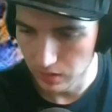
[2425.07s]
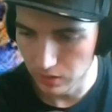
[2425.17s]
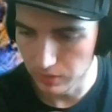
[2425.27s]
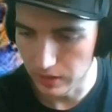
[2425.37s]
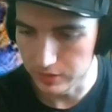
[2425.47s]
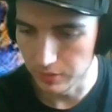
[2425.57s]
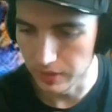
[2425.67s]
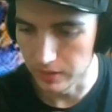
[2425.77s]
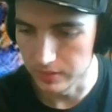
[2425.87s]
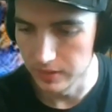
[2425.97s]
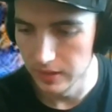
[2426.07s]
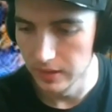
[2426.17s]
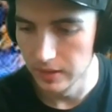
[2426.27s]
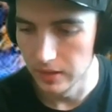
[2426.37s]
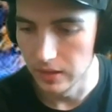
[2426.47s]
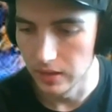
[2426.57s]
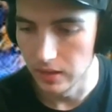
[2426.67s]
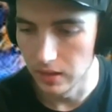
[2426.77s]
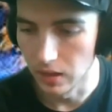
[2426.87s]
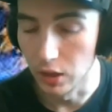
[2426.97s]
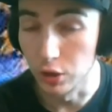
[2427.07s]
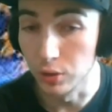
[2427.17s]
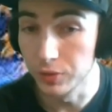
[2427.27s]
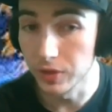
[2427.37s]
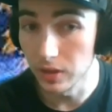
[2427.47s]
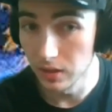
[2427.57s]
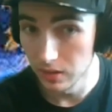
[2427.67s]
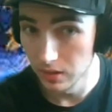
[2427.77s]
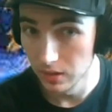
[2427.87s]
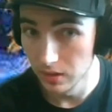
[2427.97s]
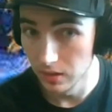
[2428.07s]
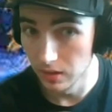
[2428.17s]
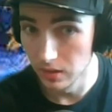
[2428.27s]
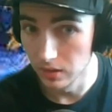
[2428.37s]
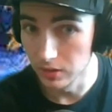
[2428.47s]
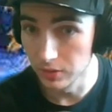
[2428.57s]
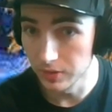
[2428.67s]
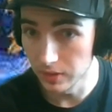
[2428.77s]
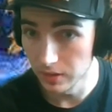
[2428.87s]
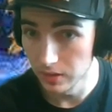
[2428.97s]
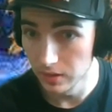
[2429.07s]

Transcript: Who else? Who else? Luther. Luther.